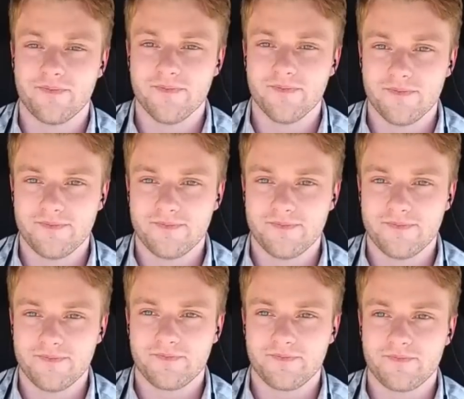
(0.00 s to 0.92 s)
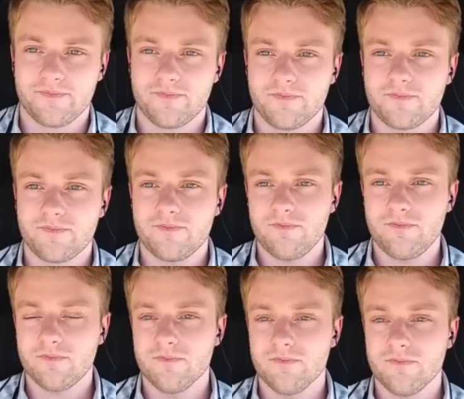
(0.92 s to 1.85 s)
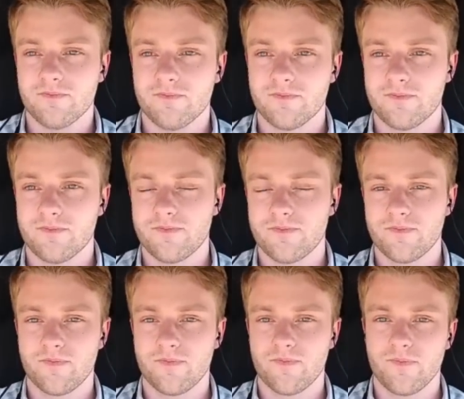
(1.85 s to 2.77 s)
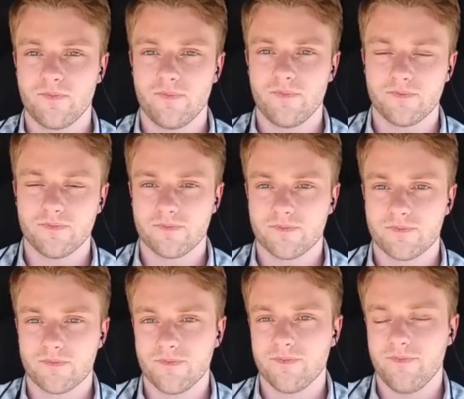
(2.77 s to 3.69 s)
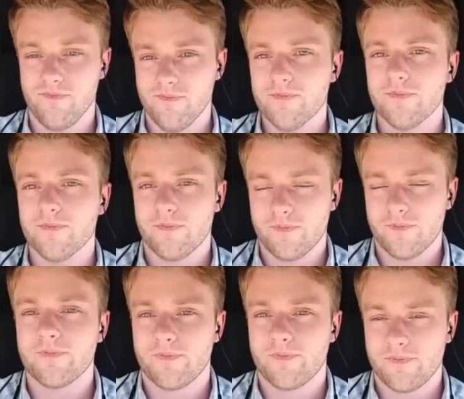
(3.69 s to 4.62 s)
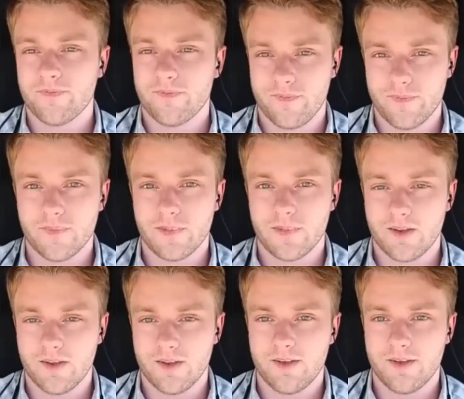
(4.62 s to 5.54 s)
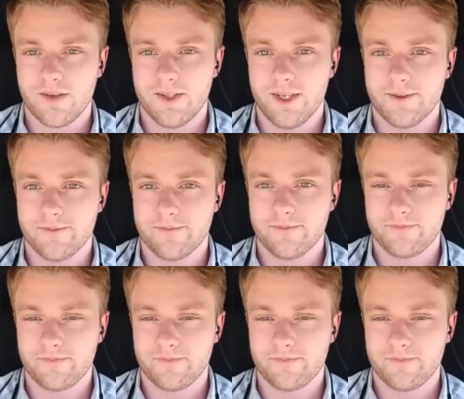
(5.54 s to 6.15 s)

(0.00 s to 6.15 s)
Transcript: The person shown says nothing.